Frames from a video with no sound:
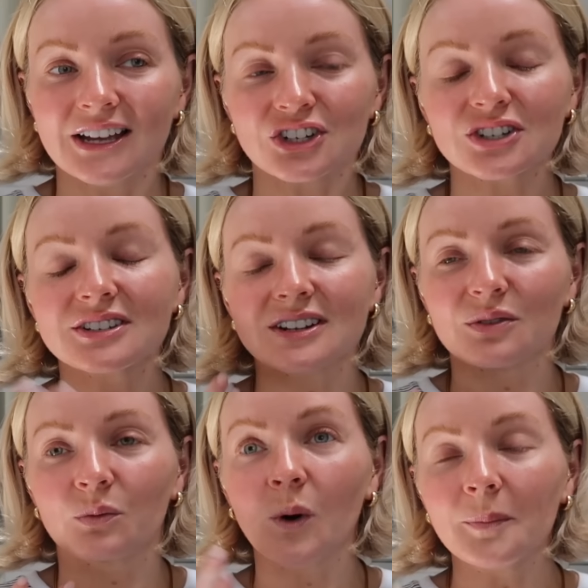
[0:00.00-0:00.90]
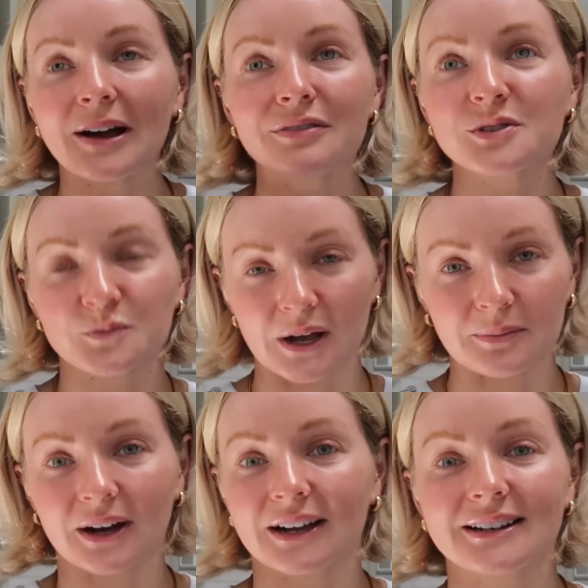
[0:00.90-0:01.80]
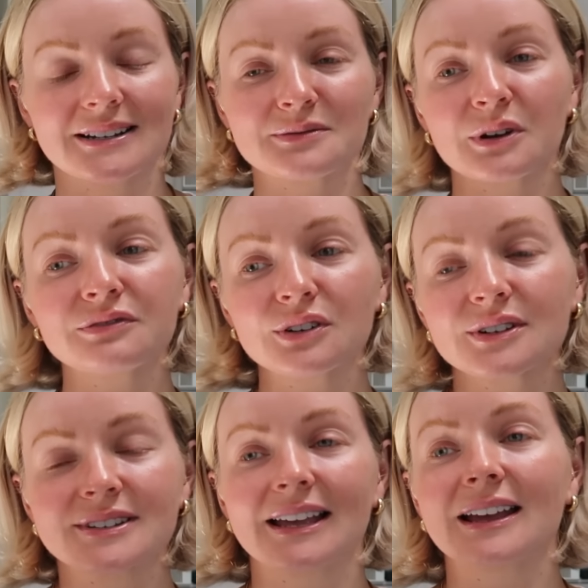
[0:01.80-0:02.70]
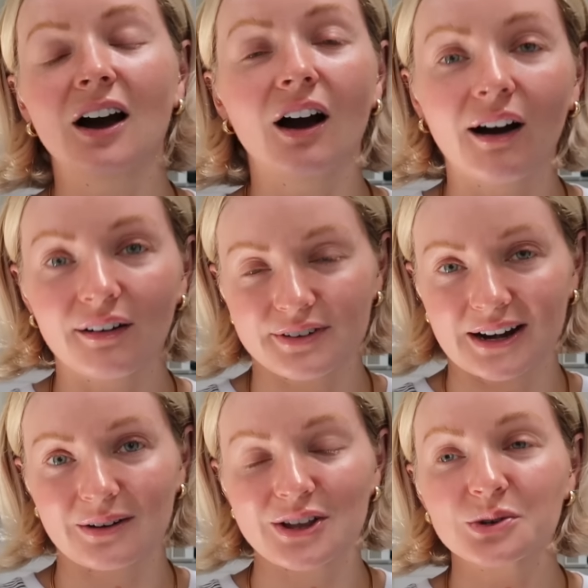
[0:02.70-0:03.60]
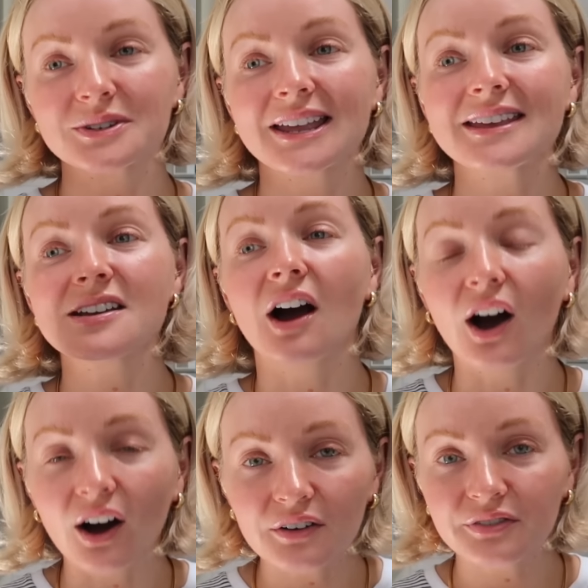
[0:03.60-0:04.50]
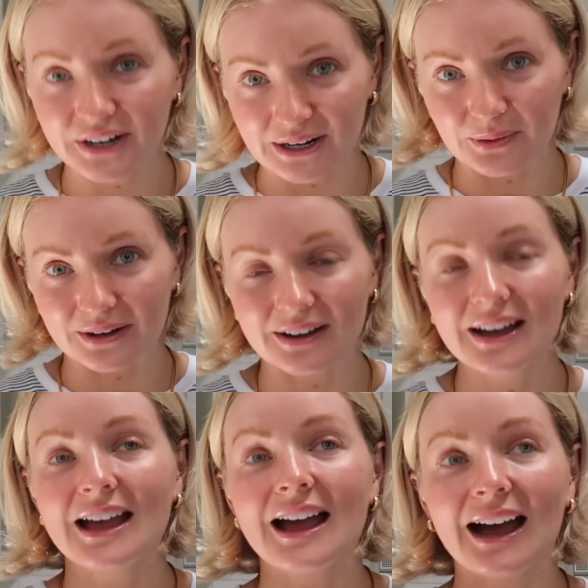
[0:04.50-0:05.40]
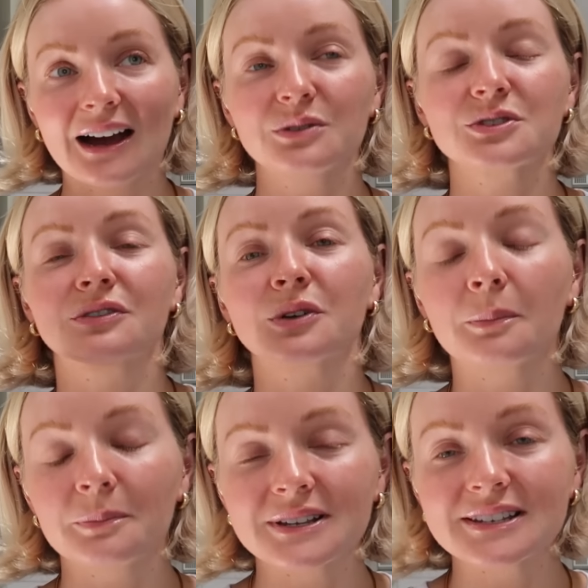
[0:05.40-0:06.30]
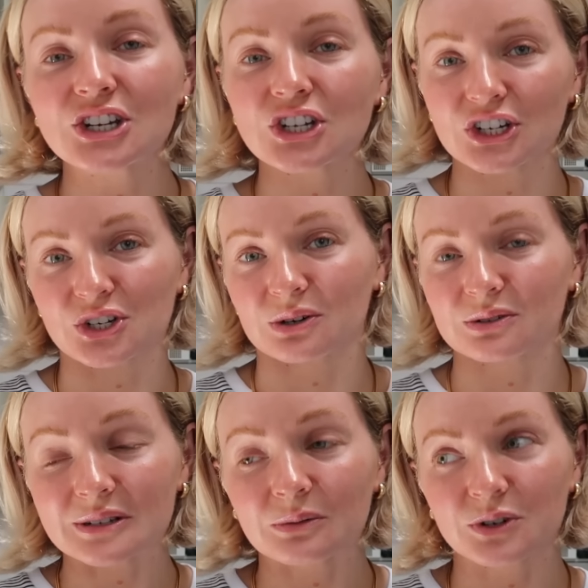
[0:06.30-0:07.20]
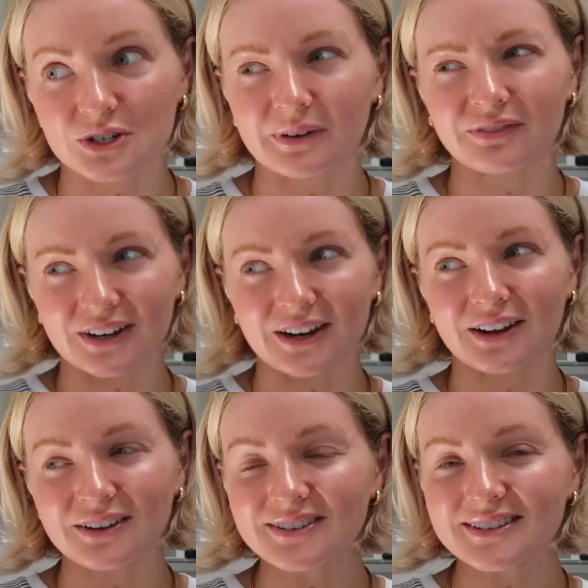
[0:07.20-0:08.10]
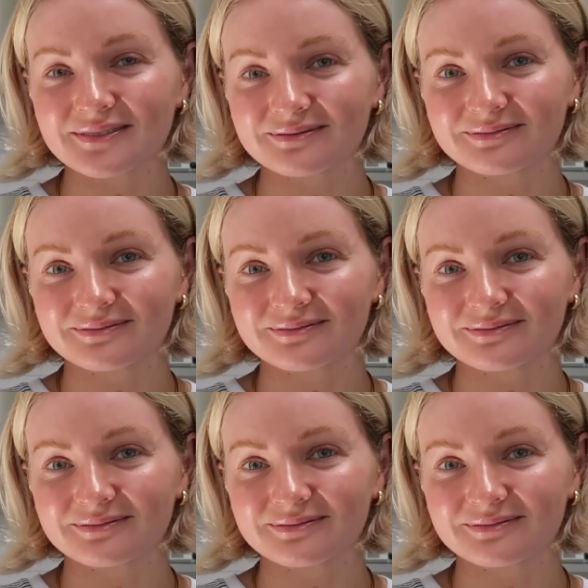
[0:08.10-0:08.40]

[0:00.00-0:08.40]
Just what baffles my mind is my vlogs say a half an hour. You're taking half an hour out of your busy schedules to watch my videos.